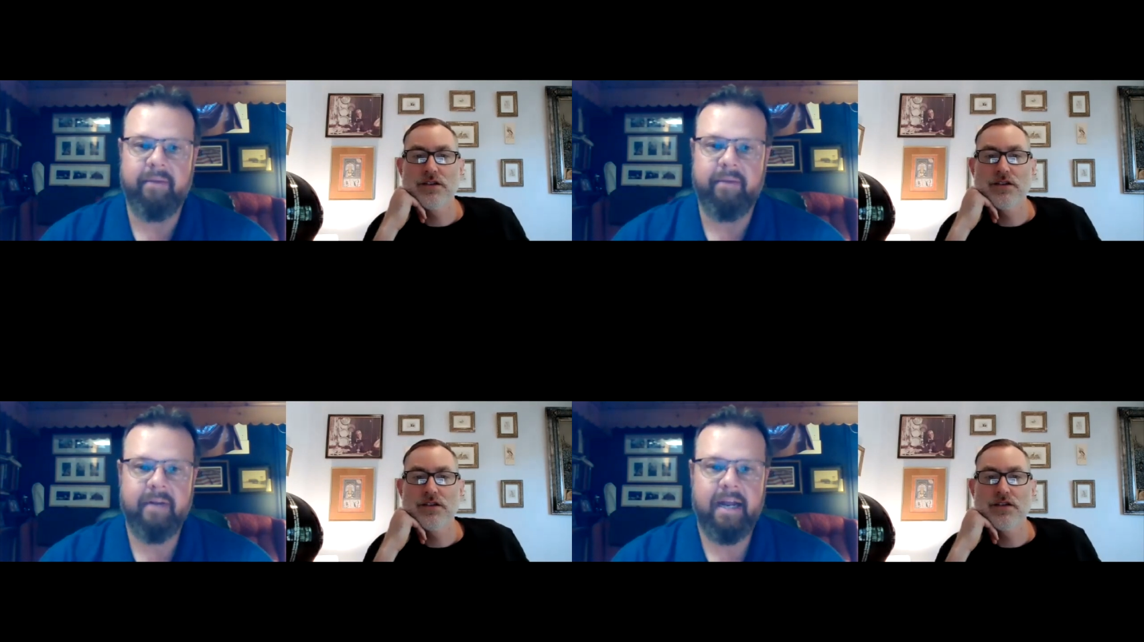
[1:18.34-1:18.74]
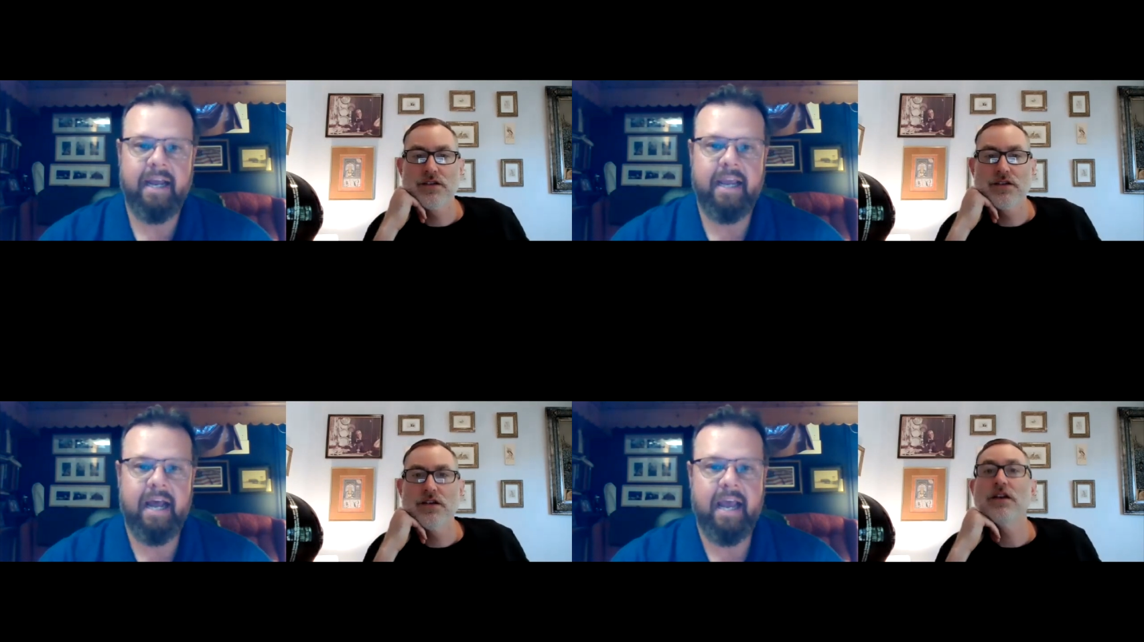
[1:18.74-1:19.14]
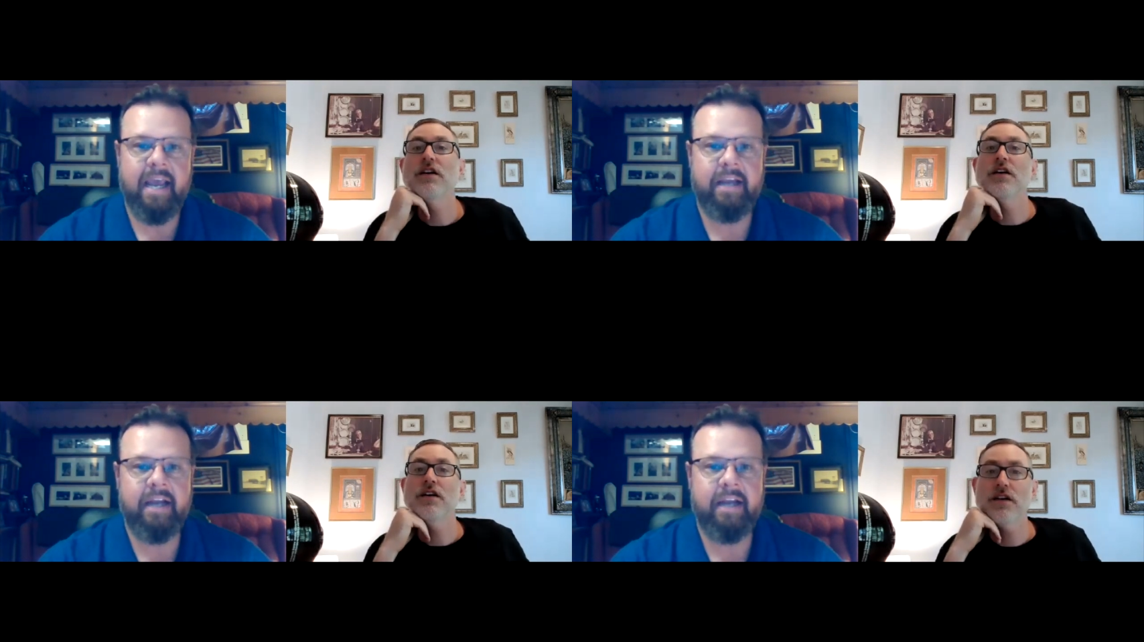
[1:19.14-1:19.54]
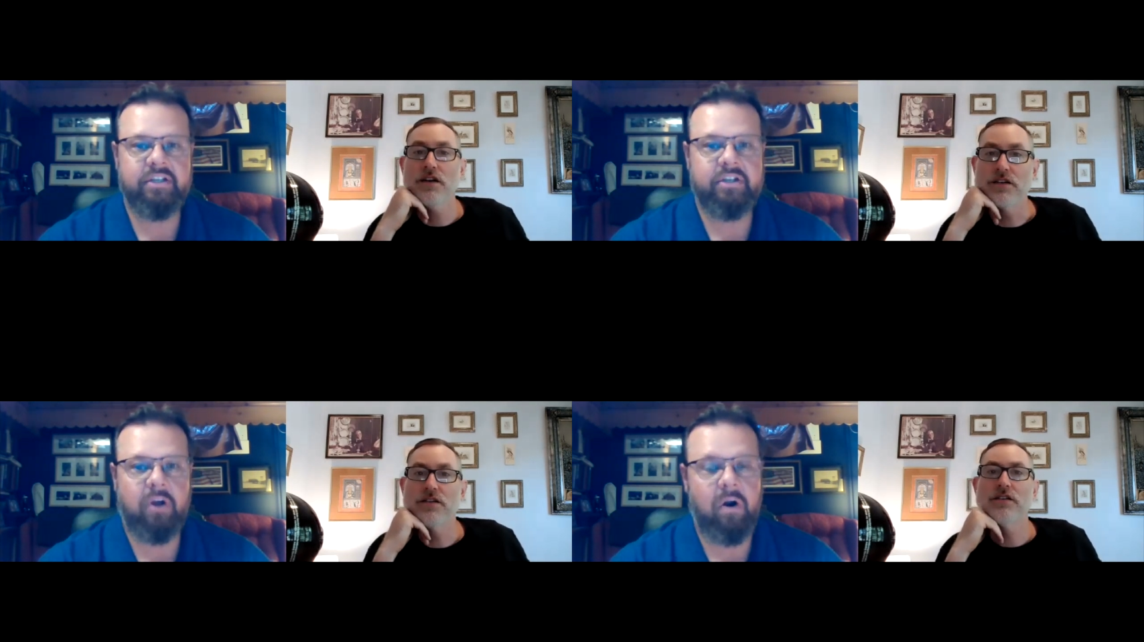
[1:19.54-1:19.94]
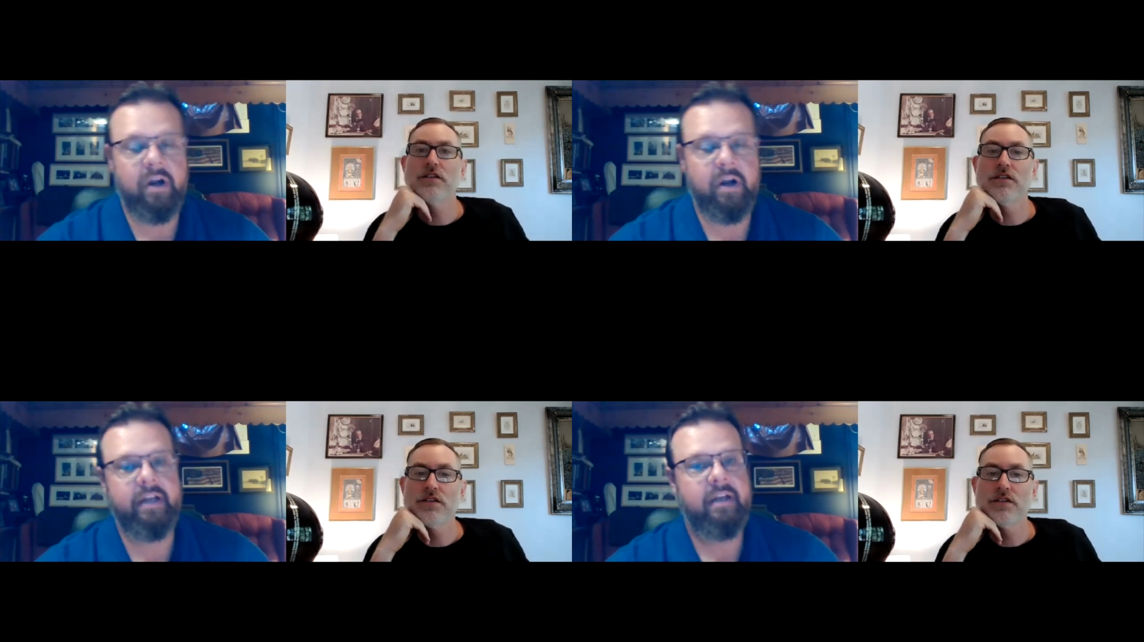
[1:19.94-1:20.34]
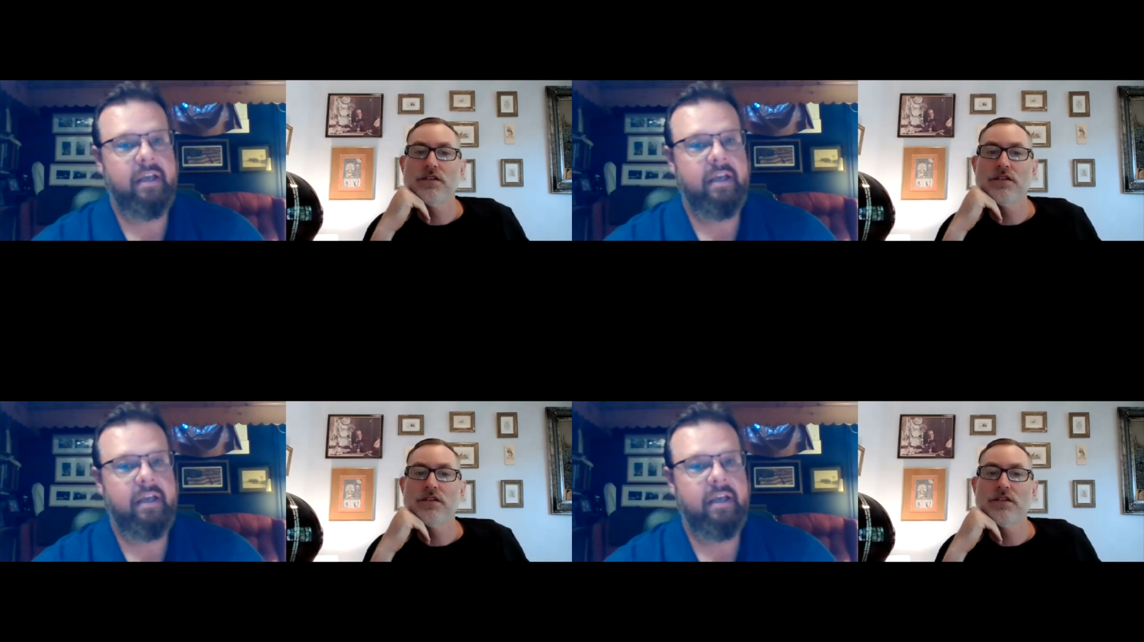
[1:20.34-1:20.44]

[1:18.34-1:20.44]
Speaker 1: I, I got started,